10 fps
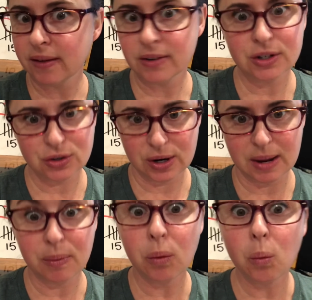in a tree,
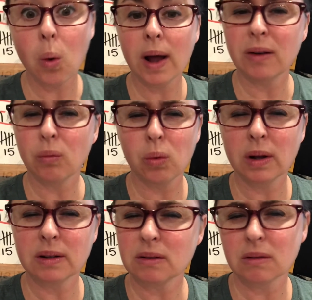but what
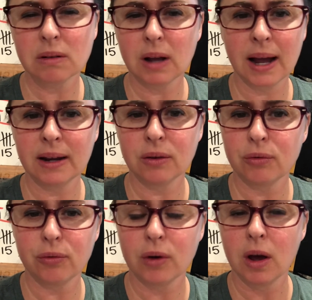kind
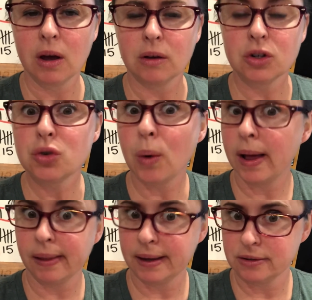of
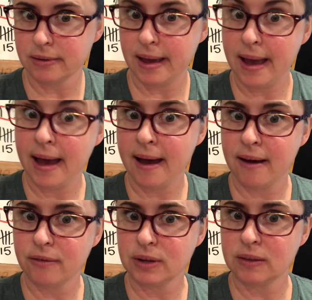dwelling do they
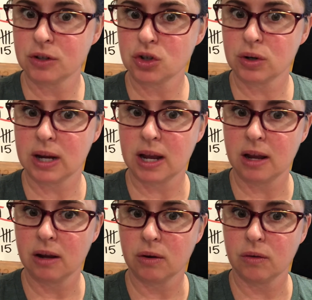have in the tree?
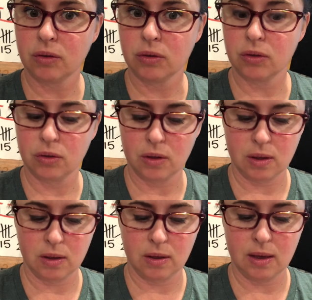
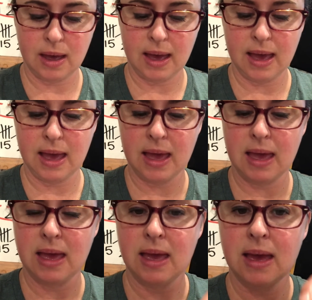
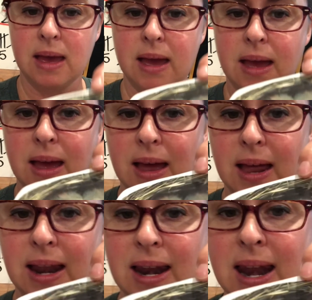A
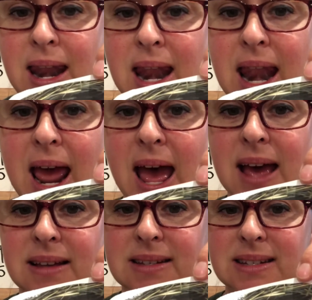
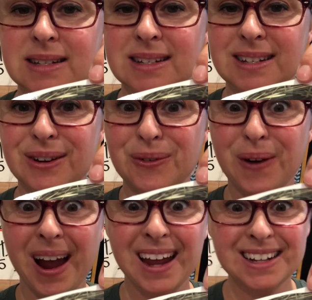nest,
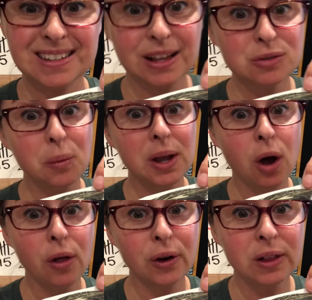right? That's what we
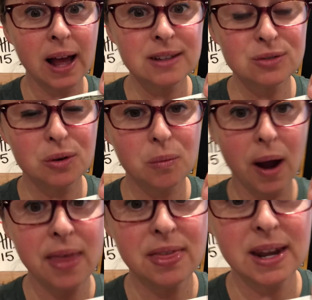call our classroom,
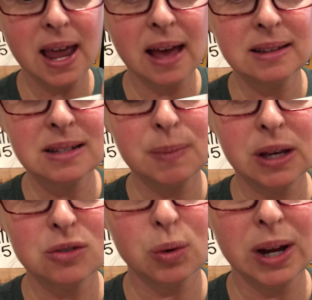right? The nest,
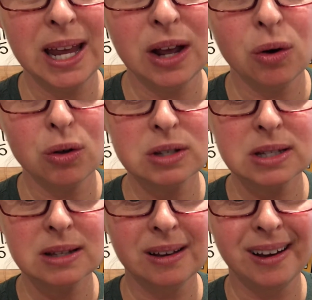because we're
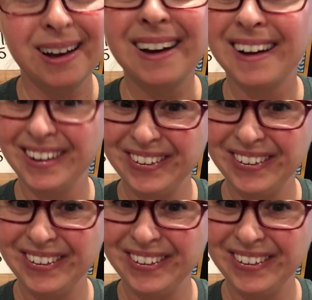eagles. You